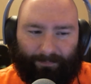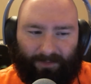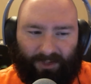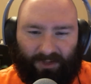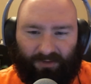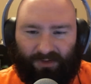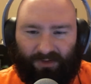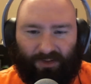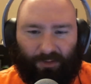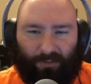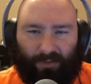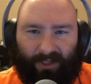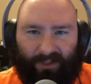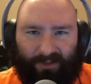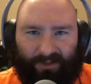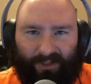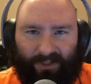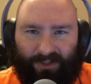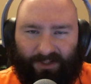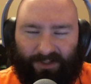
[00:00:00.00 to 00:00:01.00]
original
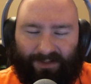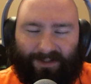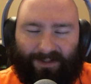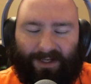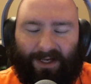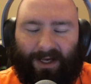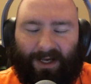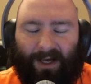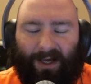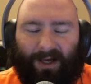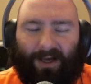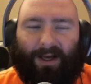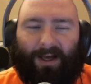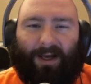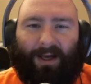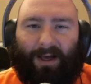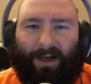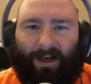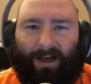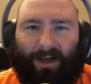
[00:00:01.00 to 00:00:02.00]
PlayStations,
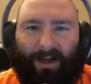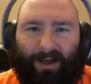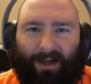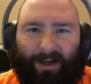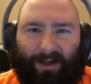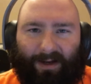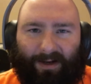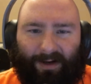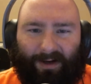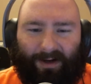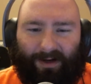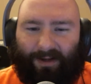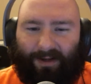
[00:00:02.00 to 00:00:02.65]
and